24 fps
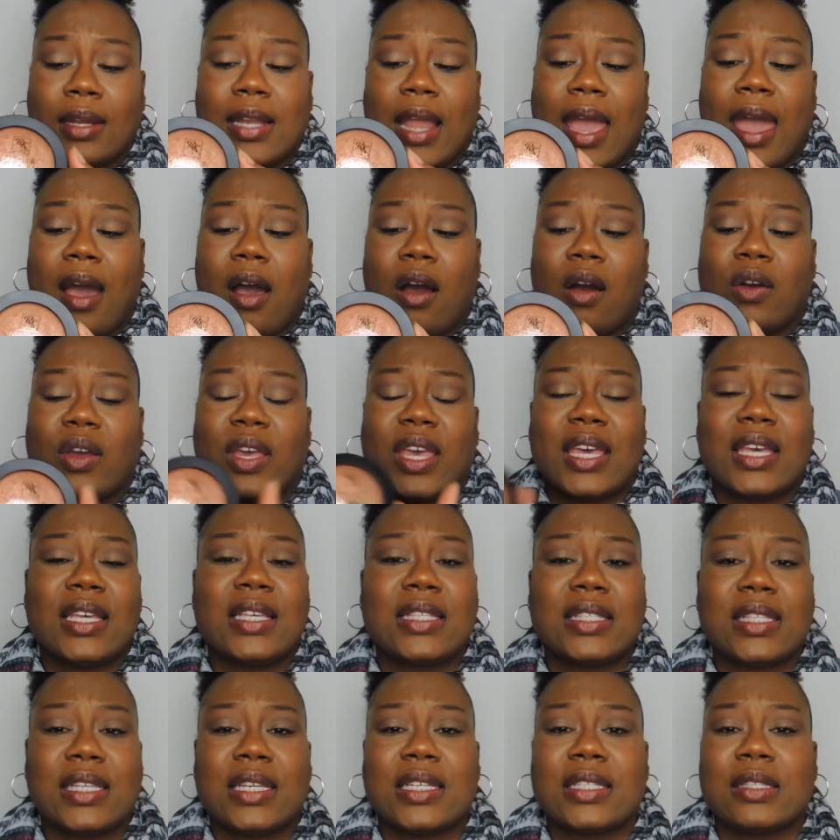Now,
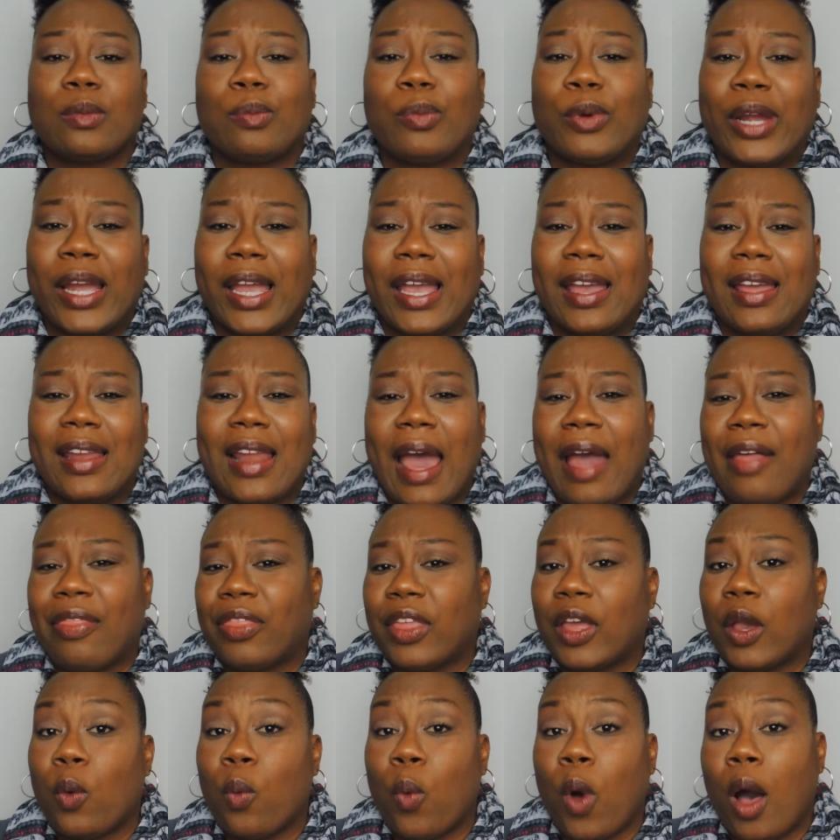Kiss is a brand I
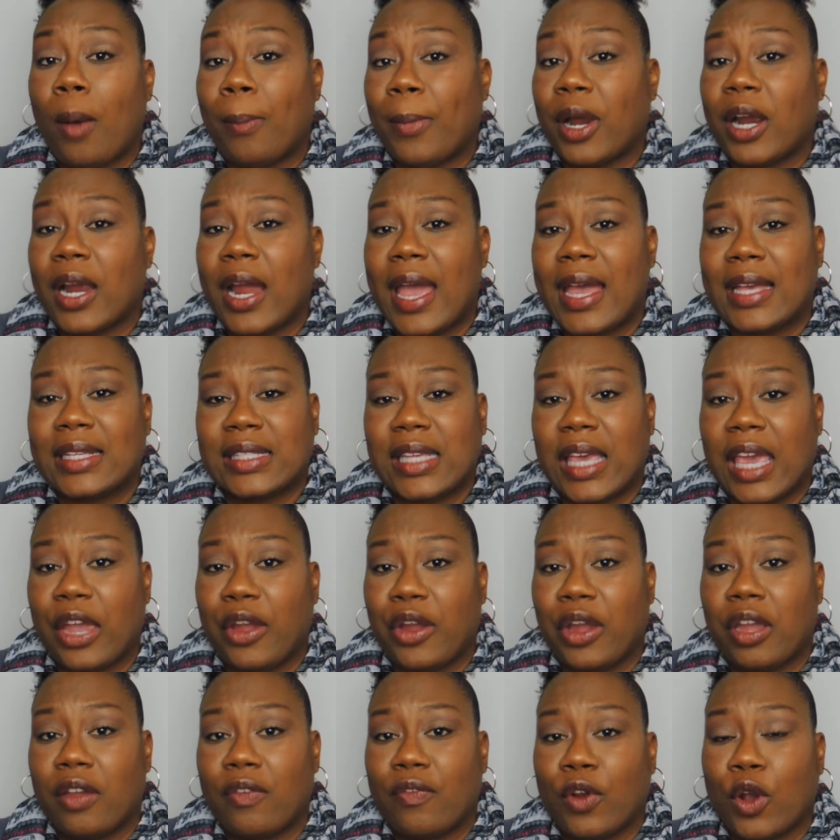think Walmart has
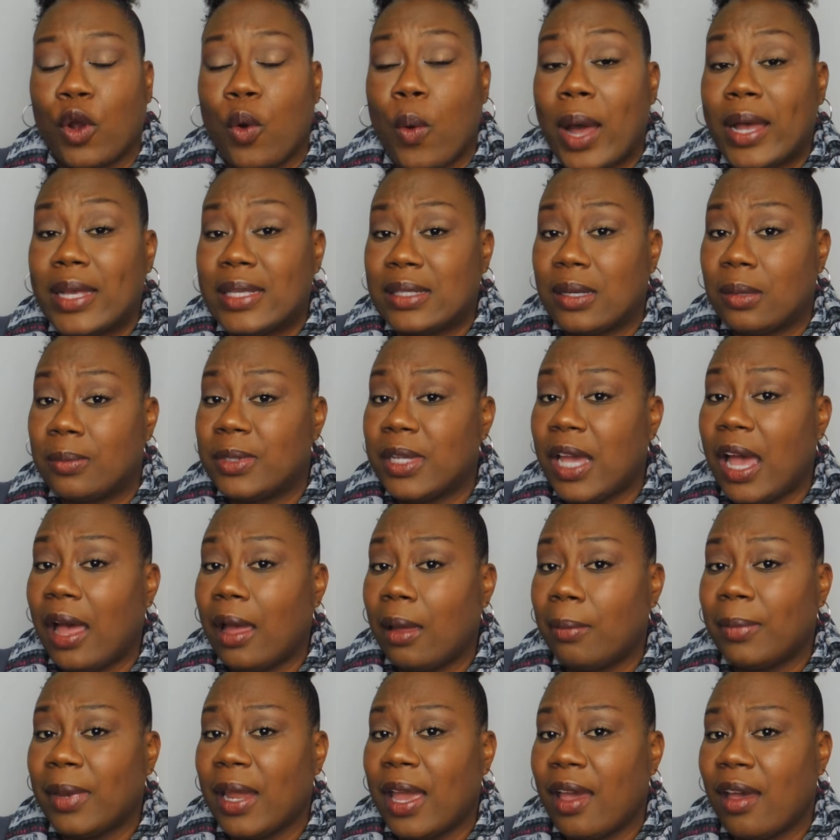carried for quite some
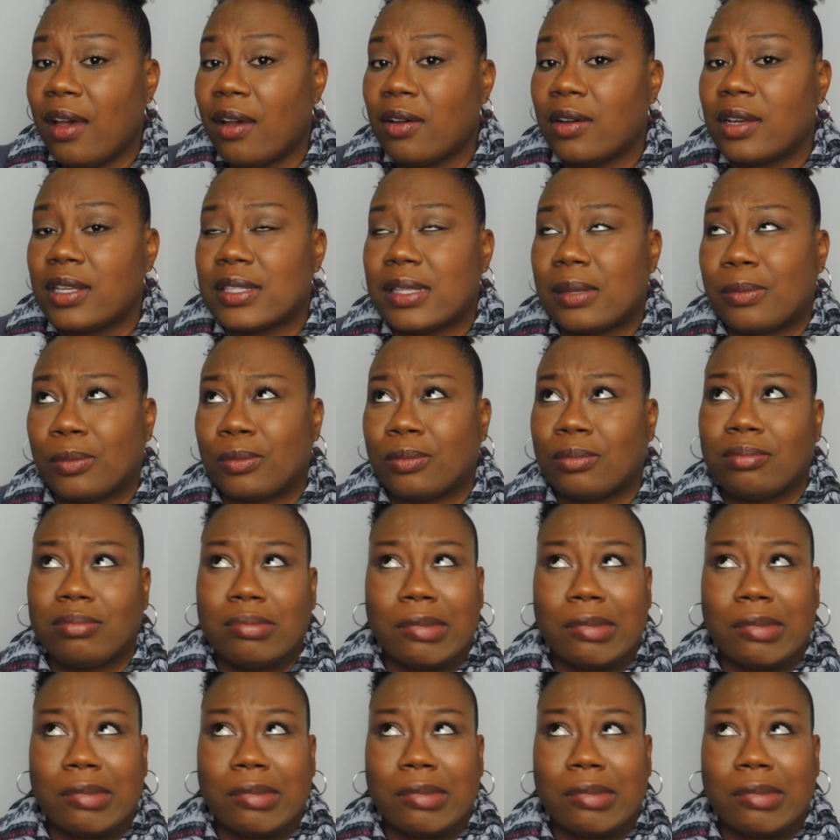time now, because I